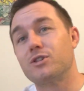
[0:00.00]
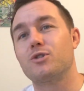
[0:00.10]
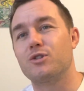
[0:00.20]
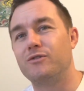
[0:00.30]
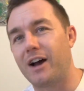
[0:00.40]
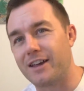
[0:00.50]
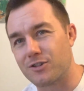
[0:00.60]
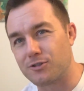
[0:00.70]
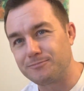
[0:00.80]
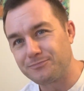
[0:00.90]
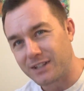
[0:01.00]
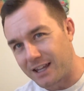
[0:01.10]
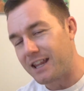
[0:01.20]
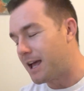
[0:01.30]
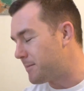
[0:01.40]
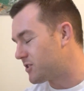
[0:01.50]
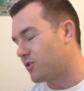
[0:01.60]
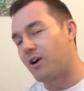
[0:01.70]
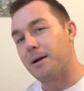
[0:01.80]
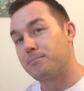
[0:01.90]
advisor in the
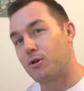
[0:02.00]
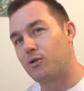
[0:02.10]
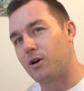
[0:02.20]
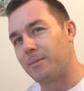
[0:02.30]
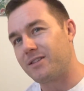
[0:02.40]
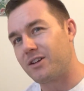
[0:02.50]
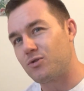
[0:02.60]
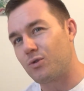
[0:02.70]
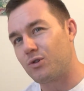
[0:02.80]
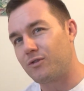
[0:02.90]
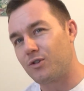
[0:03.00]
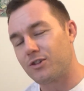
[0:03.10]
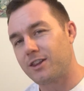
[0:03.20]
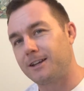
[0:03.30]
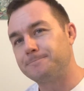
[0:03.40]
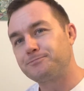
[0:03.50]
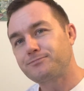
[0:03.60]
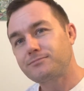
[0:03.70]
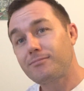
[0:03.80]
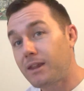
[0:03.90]
MSRI program at St. George University.
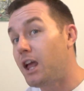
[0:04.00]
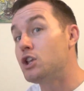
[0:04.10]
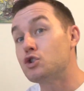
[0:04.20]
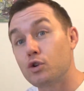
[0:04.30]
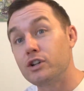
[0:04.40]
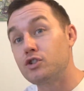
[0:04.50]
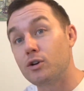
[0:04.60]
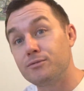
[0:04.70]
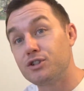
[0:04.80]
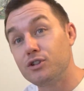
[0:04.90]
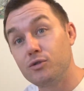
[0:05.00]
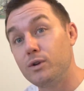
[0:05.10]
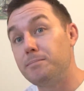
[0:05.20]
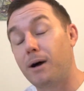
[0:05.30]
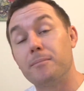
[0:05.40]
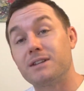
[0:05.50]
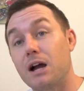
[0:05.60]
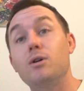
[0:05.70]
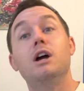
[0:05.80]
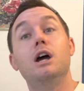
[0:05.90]
And during term two, we pumped
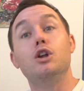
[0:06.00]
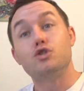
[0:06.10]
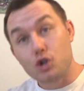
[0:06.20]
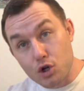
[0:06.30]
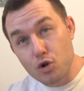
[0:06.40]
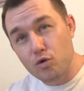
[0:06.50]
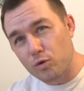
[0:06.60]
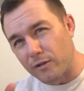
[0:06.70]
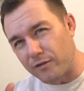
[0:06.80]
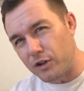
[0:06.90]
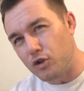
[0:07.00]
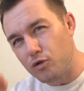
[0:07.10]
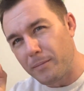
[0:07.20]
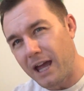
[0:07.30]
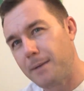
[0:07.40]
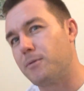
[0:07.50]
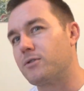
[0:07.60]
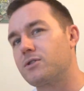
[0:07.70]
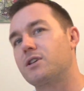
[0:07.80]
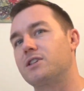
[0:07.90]
out 2 review
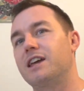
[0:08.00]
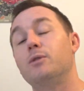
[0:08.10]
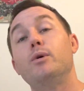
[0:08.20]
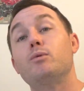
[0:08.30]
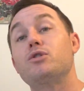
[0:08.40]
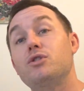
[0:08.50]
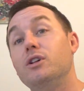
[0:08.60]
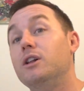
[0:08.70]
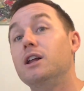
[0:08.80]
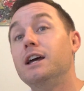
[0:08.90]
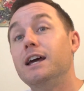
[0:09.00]
papers because, again, we were still